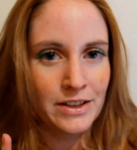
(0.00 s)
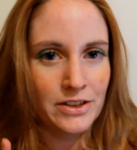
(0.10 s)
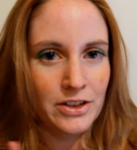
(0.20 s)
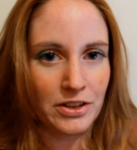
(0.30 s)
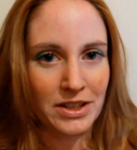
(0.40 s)

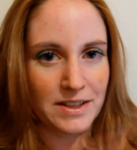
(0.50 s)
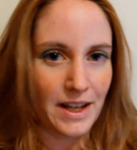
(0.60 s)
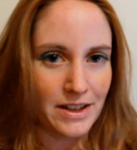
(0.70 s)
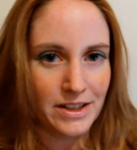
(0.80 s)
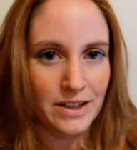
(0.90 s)
chili
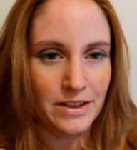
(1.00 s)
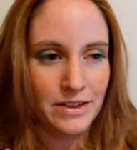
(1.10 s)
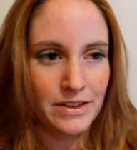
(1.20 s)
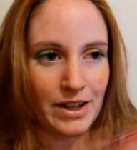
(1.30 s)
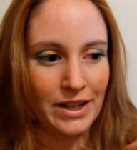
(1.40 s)
salad.
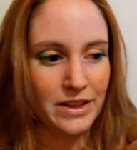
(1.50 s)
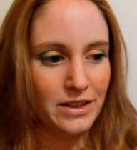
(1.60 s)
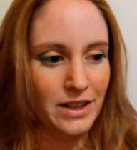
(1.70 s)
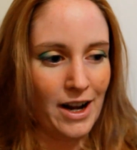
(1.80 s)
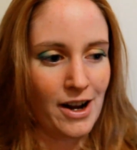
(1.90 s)
You get
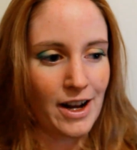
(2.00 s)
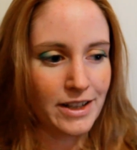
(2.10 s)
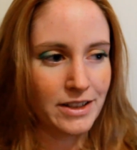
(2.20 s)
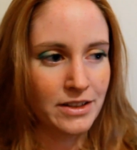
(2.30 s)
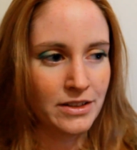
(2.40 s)

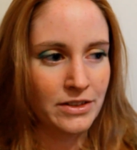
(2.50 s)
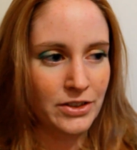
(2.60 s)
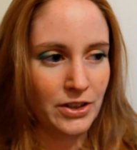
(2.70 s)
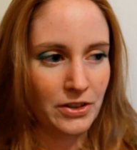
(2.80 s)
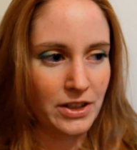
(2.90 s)
hot
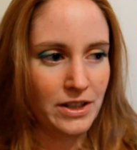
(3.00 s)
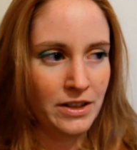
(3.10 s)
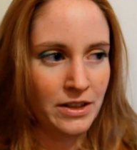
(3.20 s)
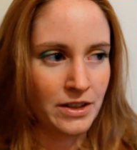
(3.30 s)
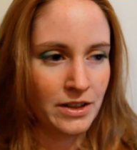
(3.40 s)
chili,
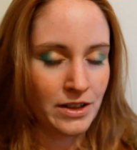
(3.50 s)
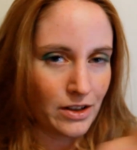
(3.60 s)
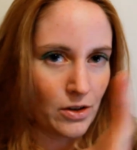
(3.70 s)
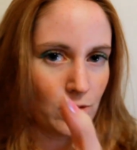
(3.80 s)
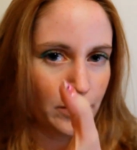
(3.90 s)

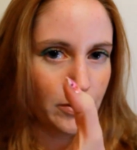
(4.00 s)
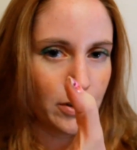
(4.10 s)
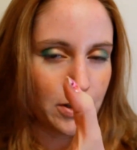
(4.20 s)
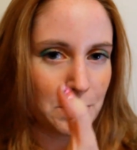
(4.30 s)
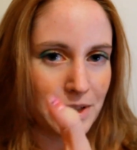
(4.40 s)
cold
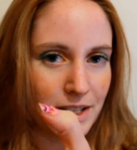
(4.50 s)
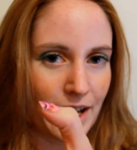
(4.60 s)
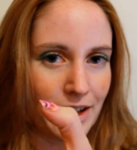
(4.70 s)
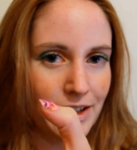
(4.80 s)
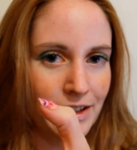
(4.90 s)
crispy
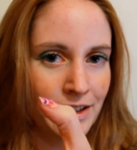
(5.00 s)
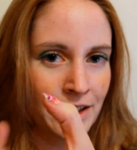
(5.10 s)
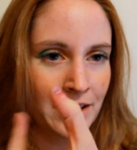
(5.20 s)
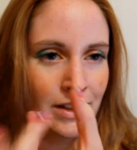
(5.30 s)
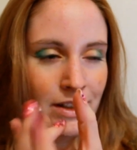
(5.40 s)
salad.
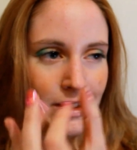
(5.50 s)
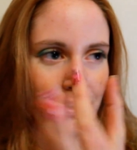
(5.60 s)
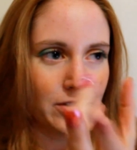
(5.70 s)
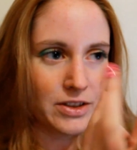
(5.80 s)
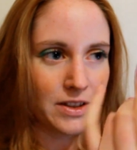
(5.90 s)

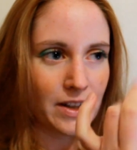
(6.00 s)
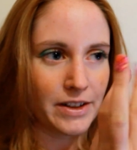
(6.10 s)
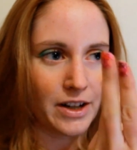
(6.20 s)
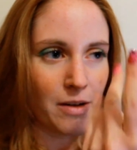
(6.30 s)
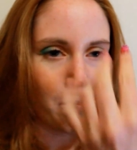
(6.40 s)
It's just
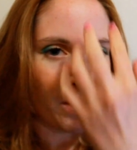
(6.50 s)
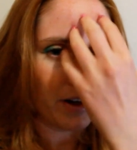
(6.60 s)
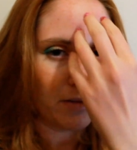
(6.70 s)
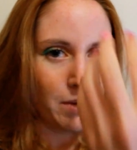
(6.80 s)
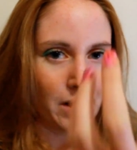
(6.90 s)
like a
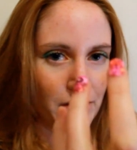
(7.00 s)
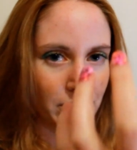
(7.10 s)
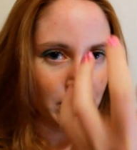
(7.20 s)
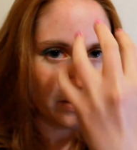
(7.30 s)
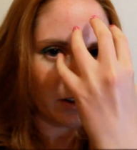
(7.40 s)
mind
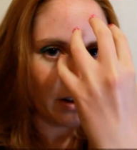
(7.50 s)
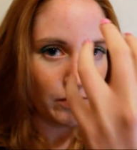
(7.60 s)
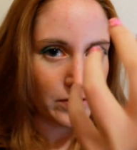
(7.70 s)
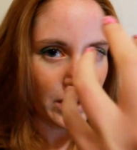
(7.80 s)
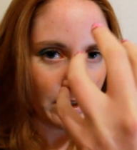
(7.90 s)
meld
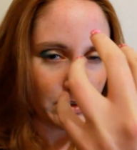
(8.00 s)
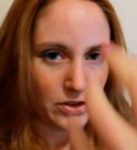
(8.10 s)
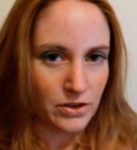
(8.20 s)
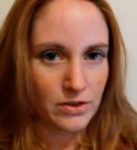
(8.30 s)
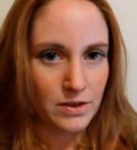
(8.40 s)
of
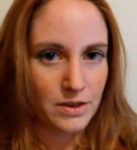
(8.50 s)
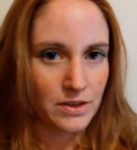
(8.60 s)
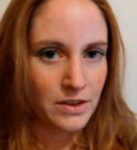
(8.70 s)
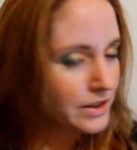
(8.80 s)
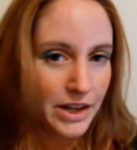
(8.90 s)
textures.
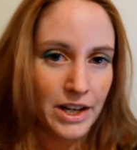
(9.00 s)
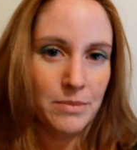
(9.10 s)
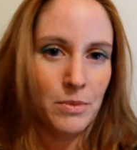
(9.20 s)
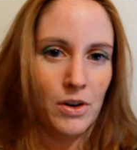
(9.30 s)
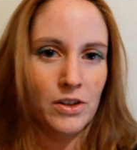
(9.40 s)

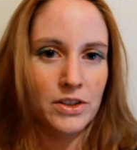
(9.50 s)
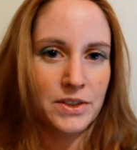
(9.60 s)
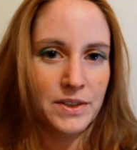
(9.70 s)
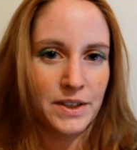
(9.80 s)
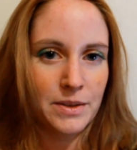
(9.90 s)
Name all
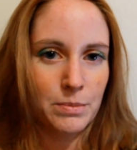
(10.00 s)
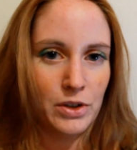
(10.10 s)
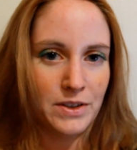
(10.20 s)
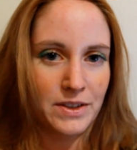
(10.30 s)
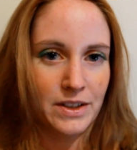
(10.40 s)
six
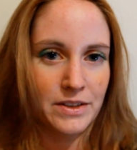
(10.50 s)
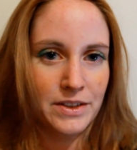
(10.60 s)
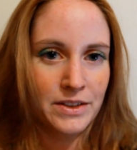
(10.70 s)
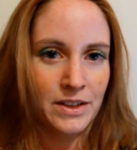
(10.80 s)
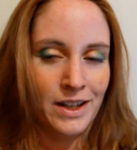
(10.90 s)

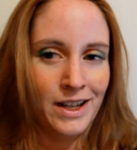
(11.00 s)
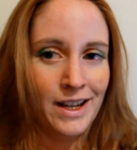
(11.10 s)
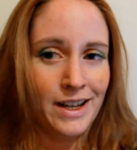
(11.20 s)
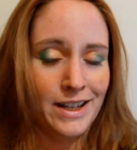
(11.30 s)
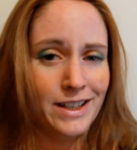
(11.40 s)
presidents.
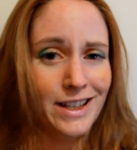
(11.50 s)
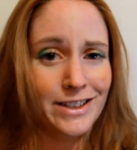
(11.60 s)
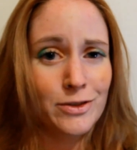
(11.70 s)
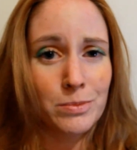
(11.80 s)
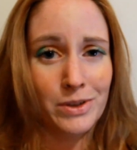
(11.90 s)
I ain't
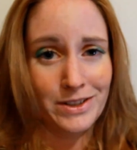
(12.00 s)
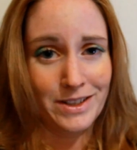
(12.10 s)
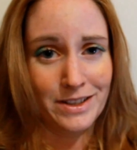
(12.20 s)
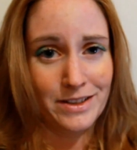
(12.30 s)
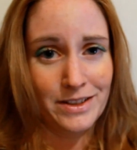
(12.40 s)
got no
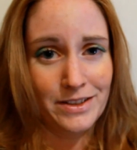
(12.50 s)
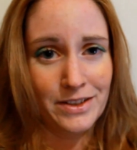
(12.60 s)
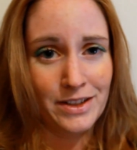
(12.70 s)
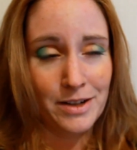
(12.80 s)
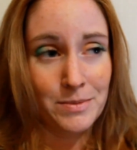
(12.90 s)
presidents.
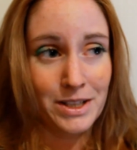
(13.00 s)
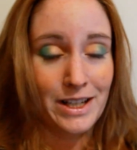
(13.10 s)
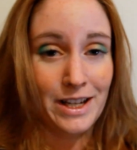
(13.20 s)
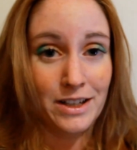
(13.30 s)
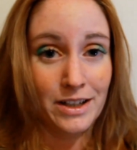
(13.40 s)
I'm in
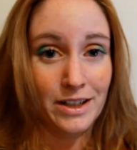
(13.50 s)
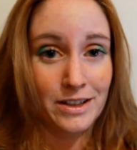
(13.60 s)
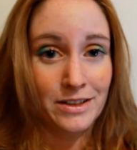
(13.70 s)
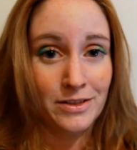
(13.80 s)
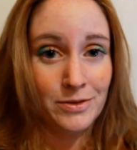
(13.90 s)

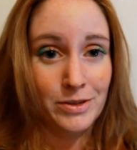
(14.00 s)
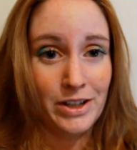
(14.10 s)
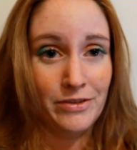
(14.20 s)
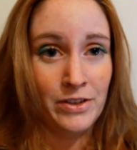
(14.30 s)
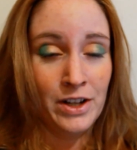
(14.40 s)
Canada. We
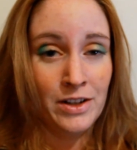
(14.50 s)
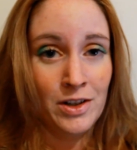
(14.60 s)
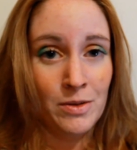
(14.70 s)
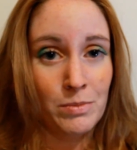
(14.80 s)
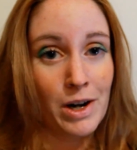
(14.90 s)
have
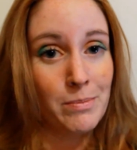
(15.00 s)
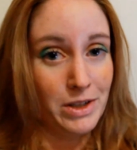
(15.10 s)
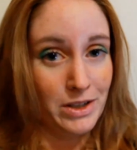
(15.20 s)
prime